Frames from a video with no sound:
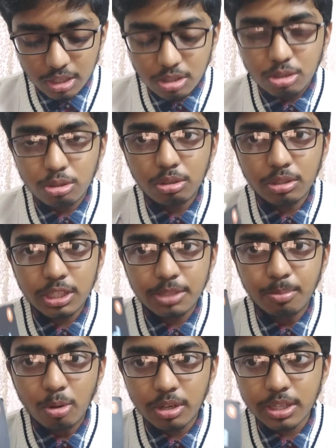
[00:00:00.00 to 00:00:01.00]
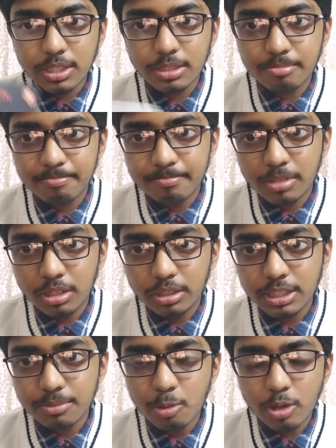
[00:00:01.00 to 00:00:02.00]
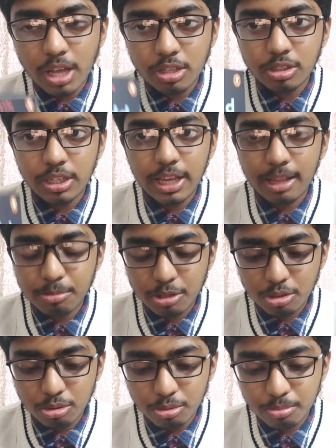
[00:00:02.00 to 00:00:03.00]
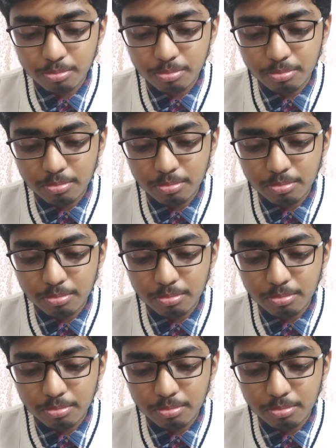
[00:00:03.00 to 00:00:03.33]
So this book actually helps to